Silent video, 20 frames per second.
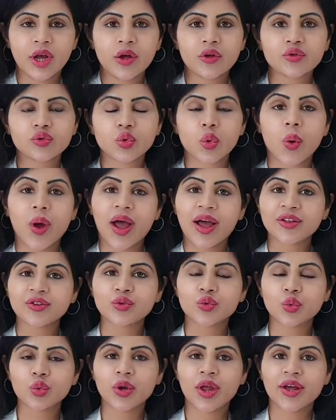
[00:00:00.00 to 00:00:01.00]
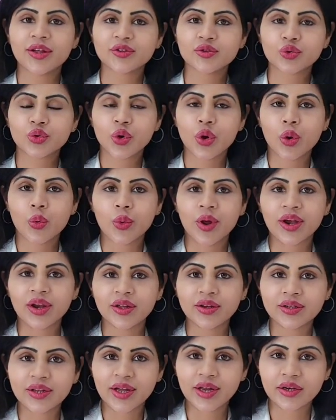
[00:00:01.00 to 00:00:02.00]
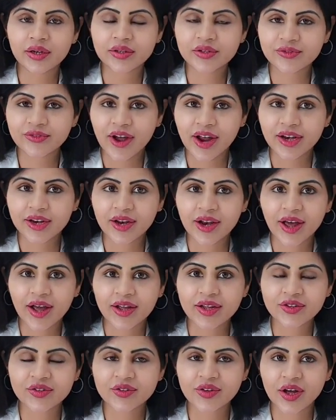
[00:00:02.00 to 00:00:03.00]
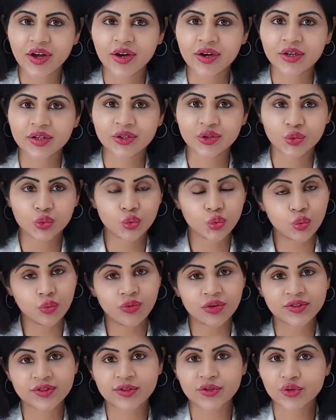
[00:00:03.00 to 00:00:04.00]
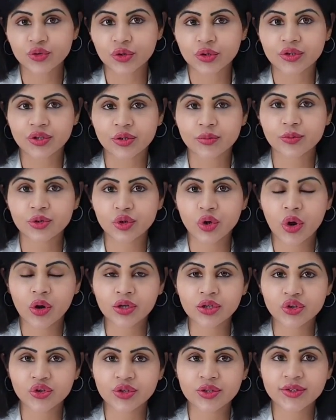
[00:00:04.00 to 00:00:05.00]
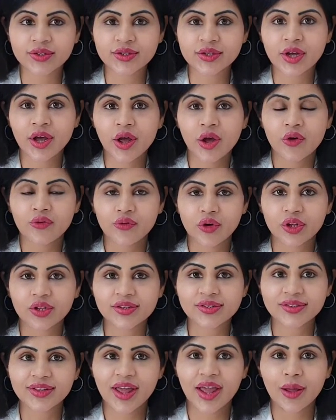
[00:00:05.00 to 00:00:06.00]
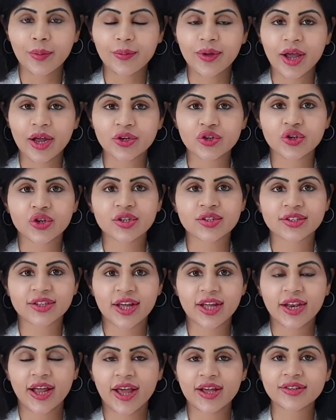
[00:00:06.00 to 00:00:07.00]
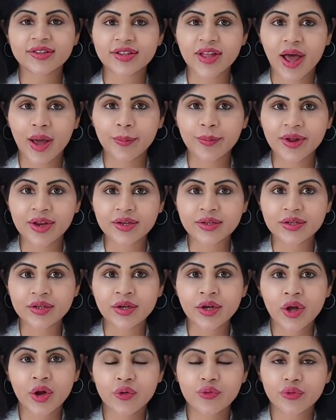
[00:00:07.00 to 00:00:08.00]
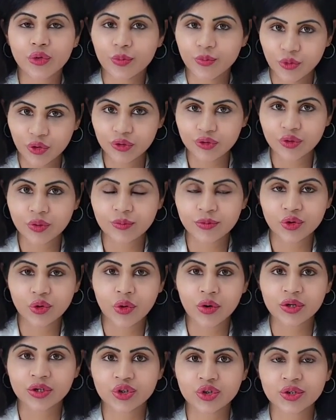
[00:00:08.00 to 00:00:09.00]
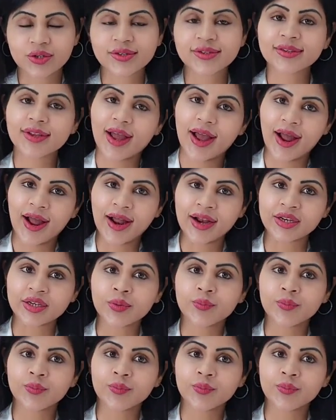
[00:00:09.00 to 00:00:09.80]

So as soon as your wedding date is finalized, you visit your dermatologist for the same, get your skin examined from your dermatologist and